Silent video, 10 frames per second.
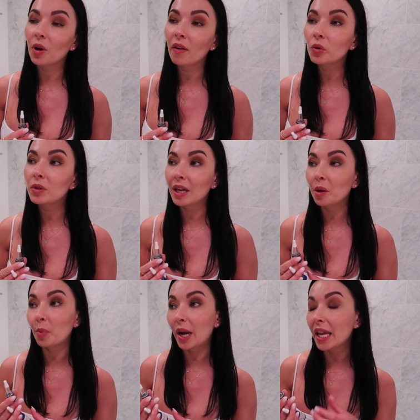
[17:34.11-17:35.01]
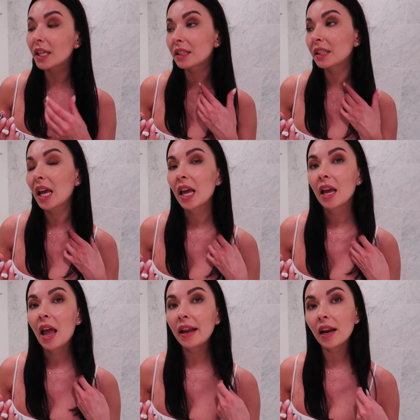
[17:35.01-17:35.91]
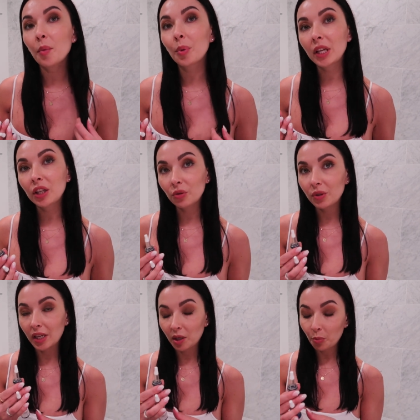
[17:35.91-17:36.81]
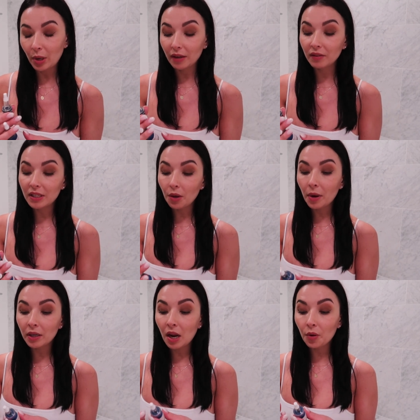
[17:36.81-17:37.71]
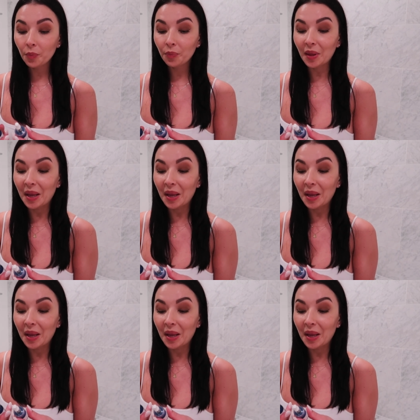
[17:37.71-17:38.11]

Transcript: You have to take breaks and I'm planning to take a break with that one now